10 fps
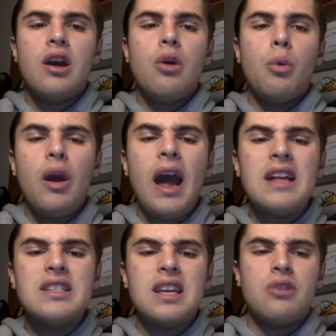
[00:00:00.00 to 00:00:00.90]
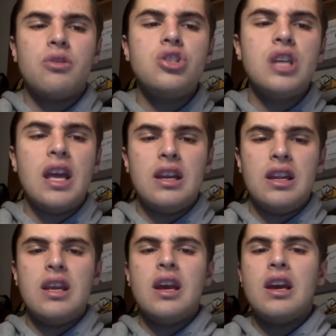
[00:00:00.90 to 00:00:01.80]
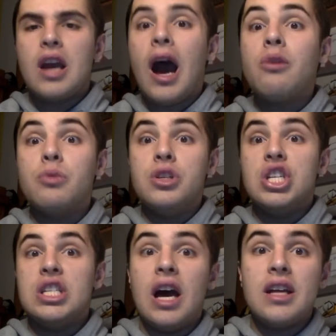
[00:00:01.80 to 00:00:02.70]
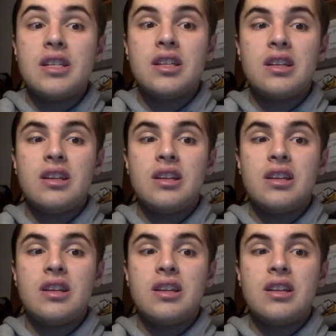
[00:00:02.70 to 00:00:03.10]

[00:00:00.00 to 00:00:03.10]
whereas in Christianity, God reaches us.